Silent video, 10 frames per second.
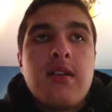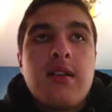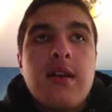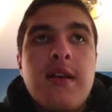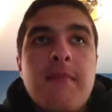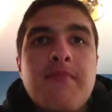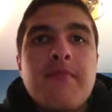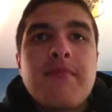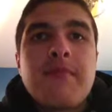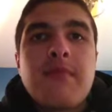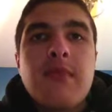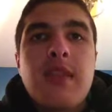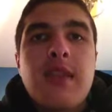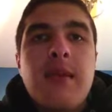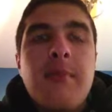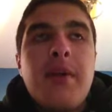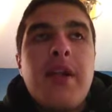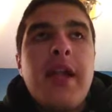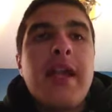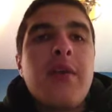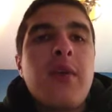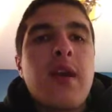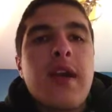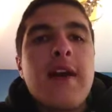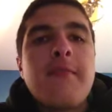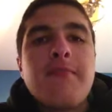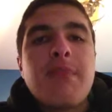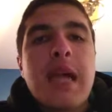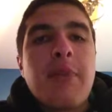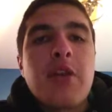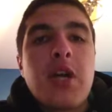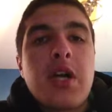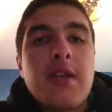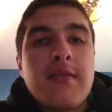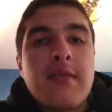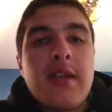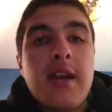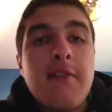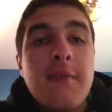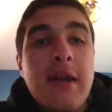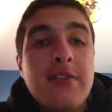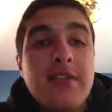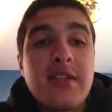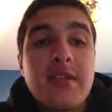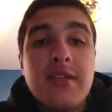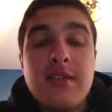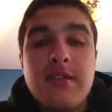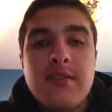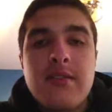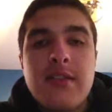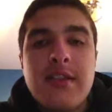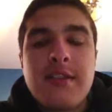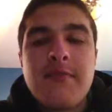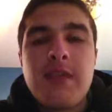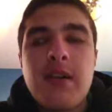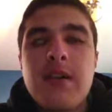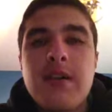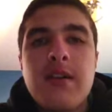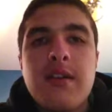But anyway, I've blabbered on enough about Zelda in this vlog.